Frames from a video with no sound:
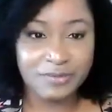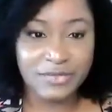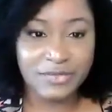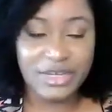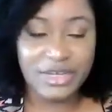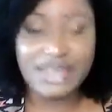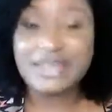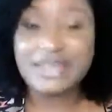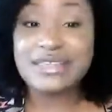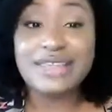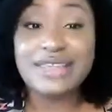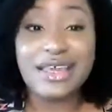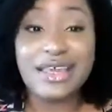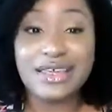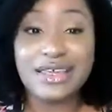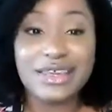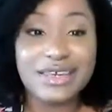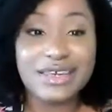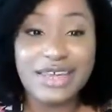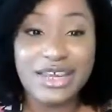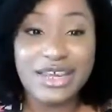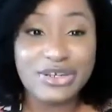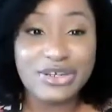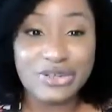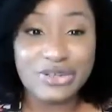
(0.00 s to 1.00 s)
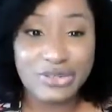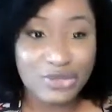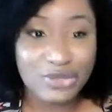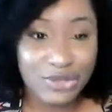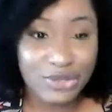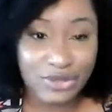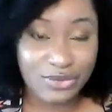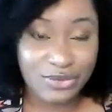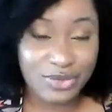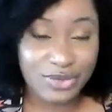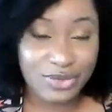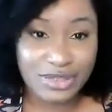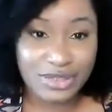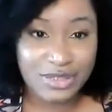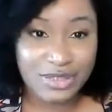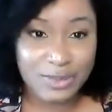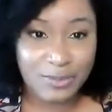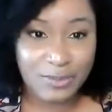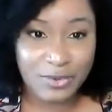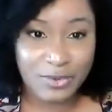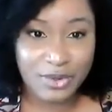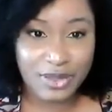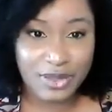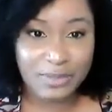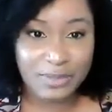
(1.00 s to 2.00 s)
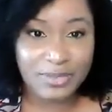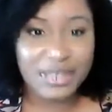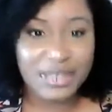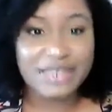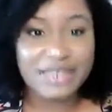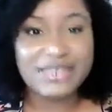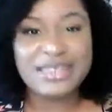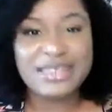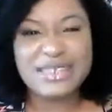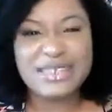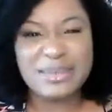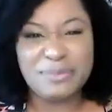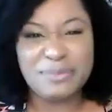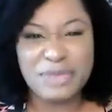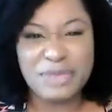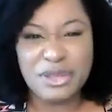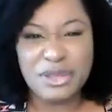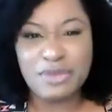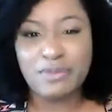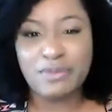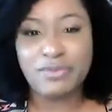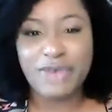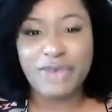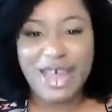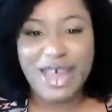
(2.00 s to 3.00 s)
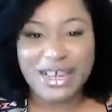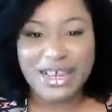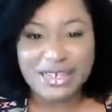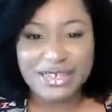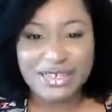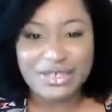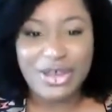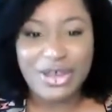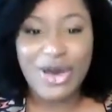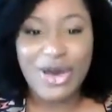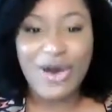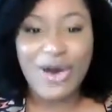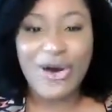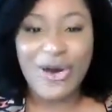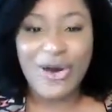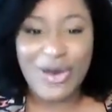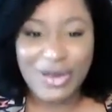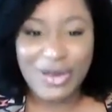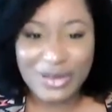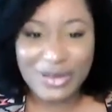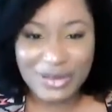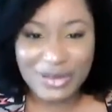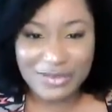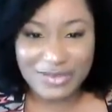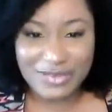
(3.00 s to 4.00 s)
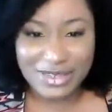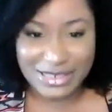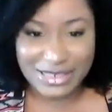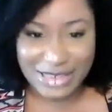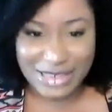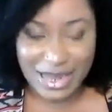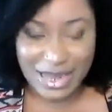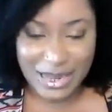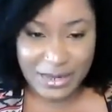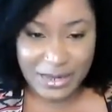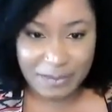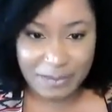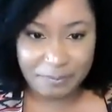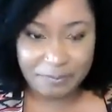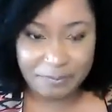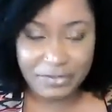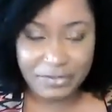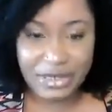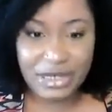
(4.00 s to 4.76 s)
It's second nature to you at this point because it's something you practice all of the time.